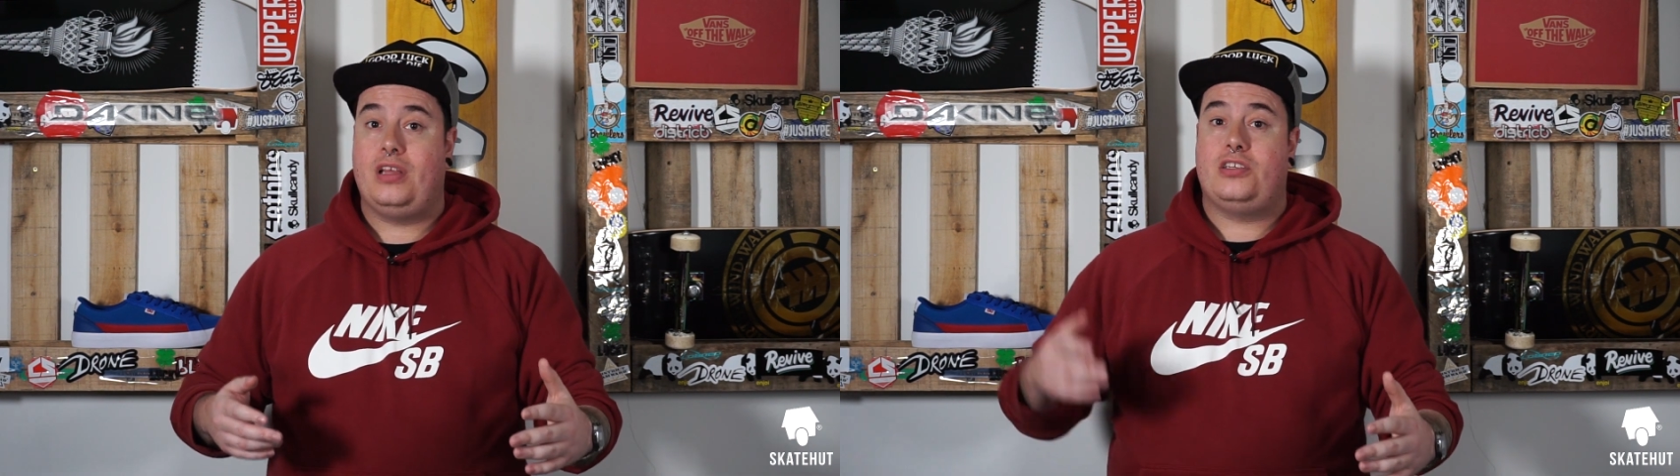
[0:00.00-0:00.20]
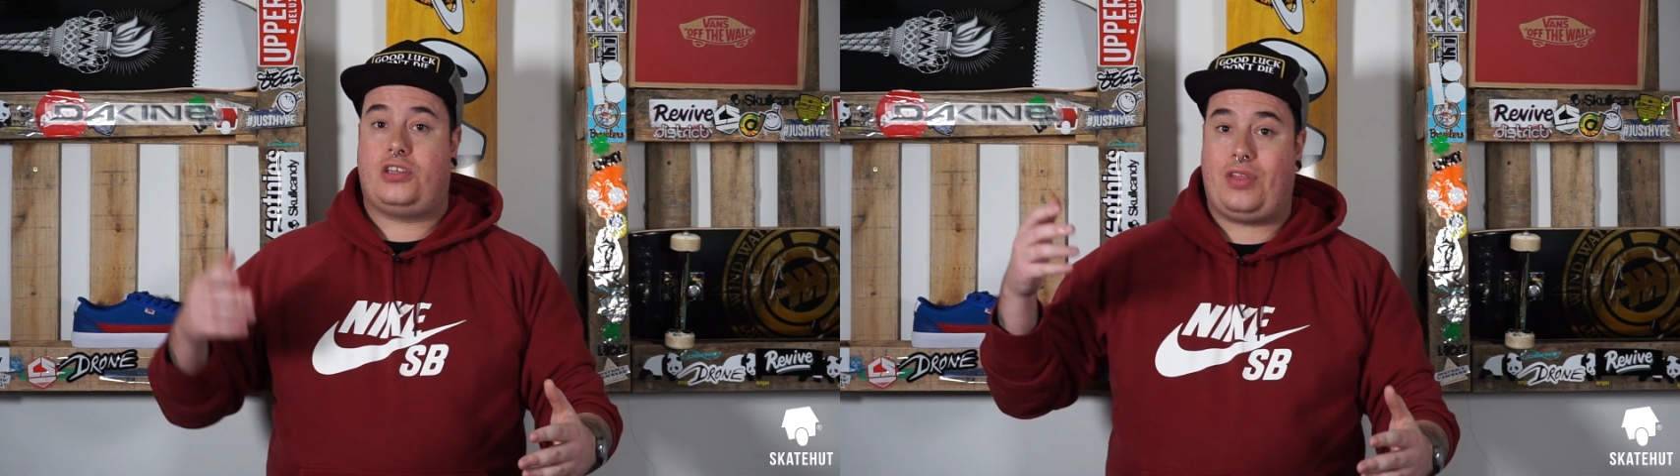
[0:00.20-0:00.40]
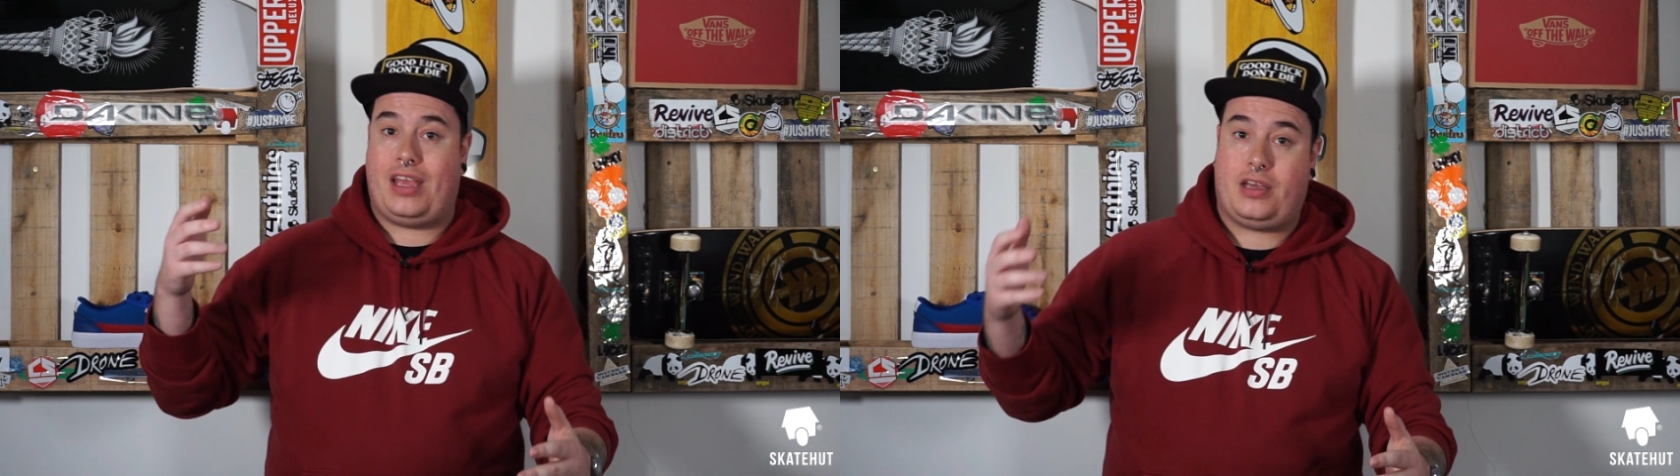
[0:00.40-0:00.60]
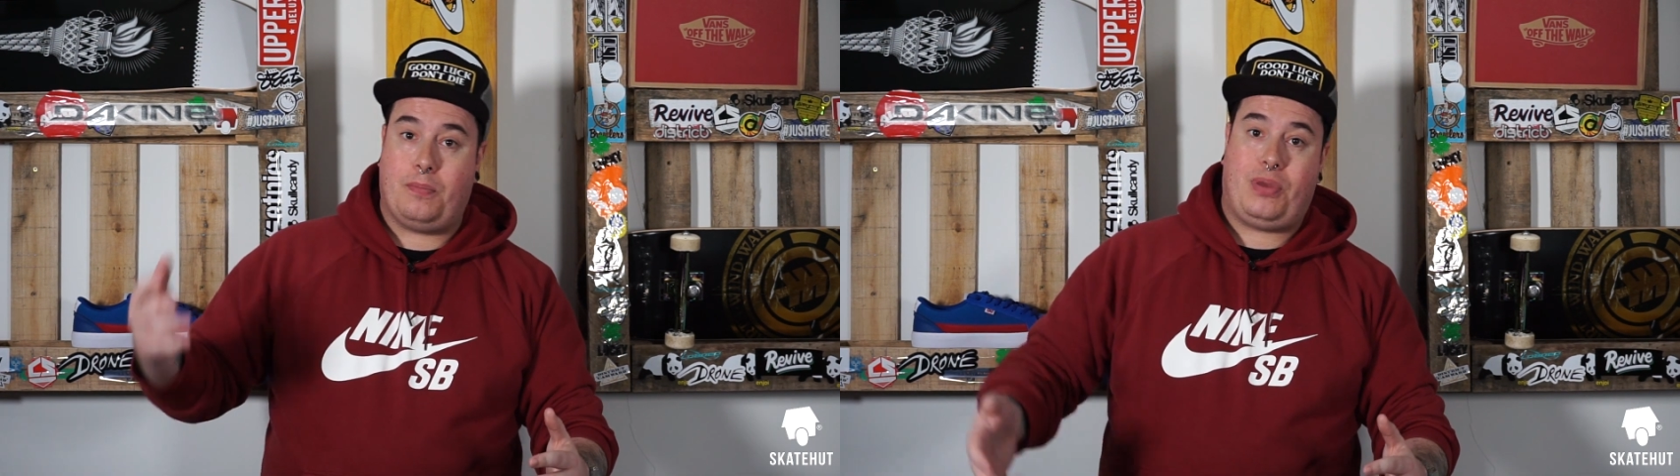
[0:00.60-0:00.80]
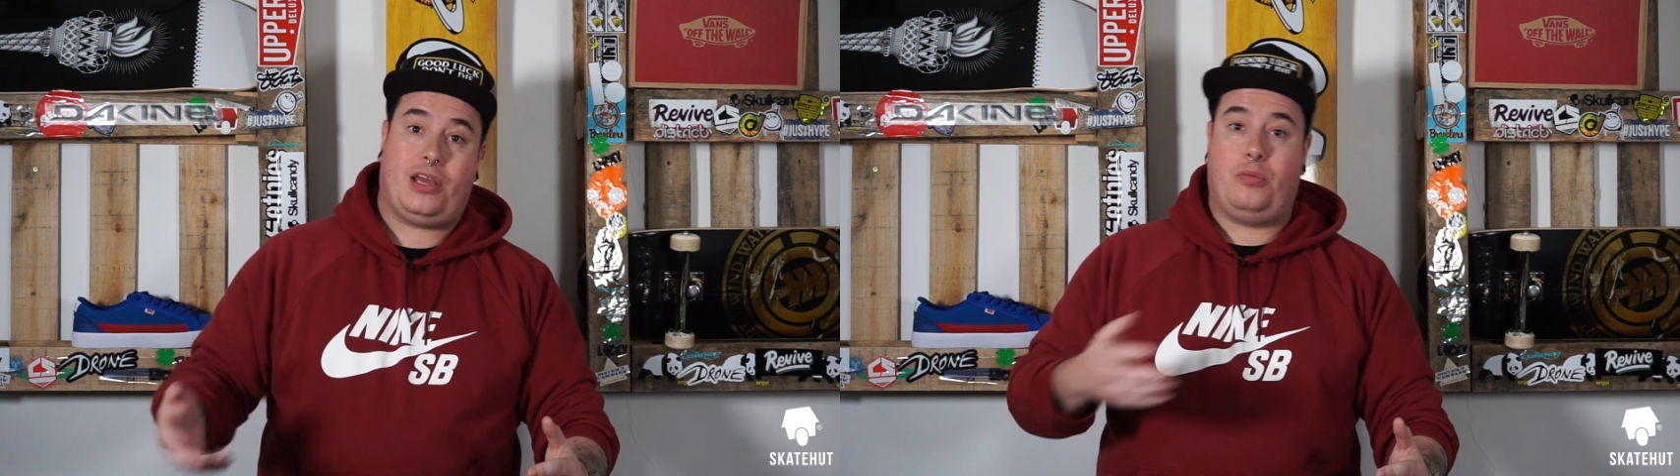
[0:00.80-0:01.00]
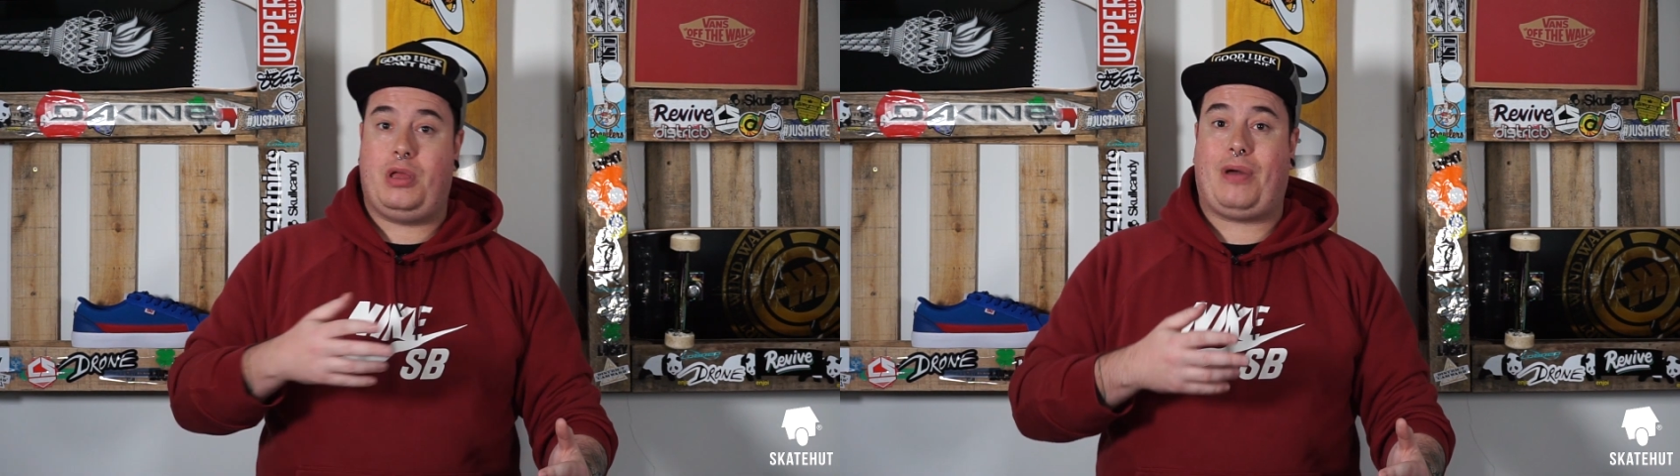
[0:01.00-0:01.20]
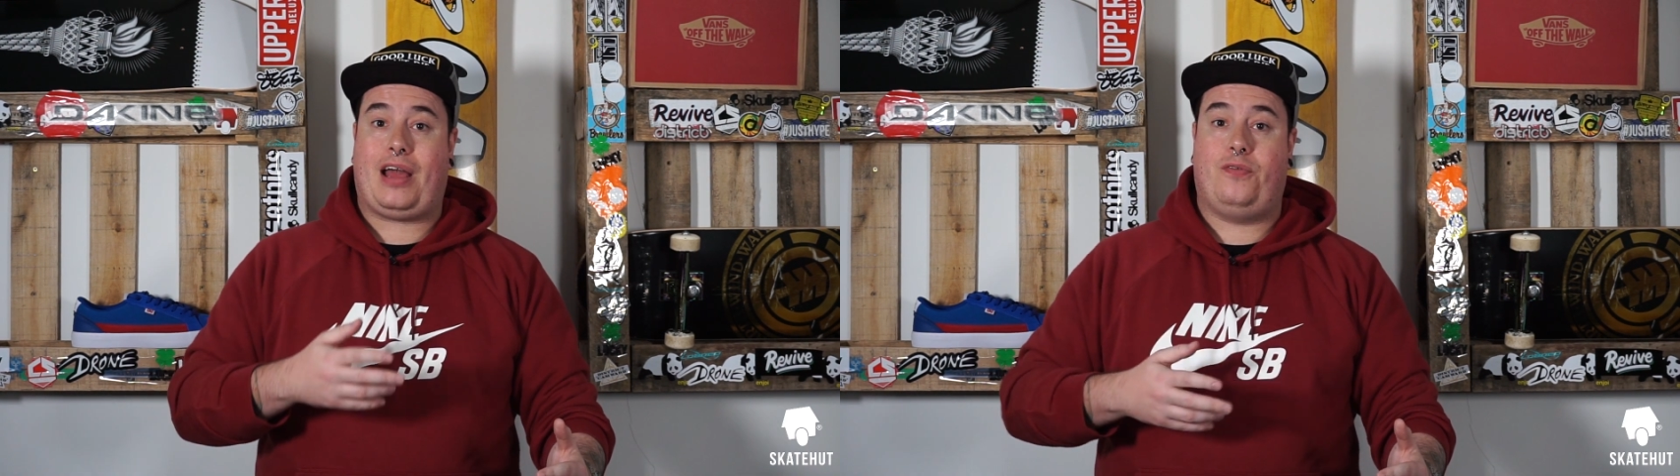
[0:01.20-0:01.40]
so that you can pick up your back